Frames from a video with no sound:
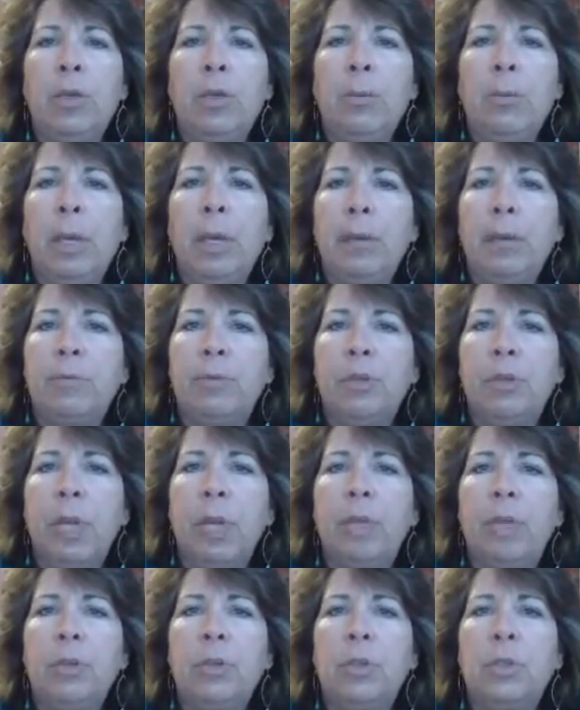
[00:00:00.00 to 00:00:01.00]
you may have
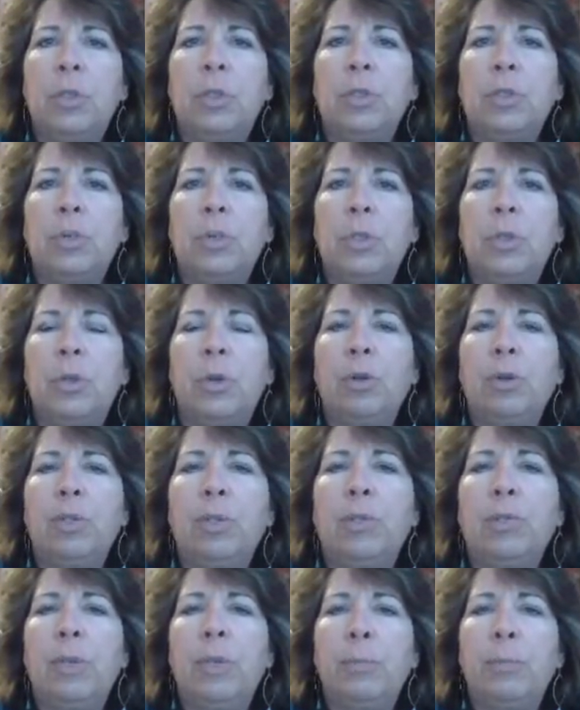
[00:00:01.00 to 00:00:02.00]
changed as a
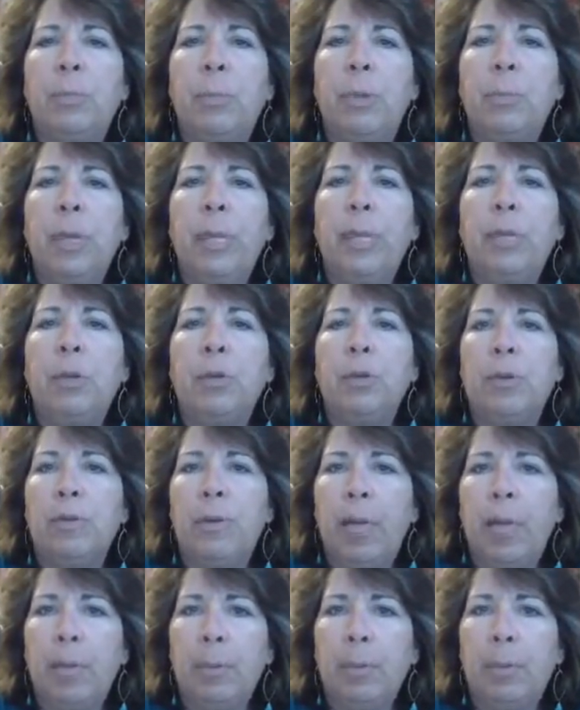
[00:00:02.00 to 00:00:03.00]
result of implementing your
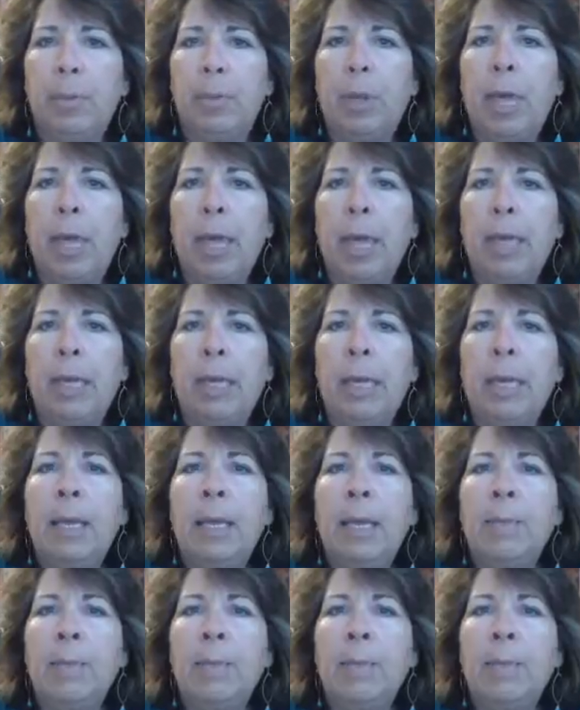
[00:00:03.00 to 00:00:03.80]
development plan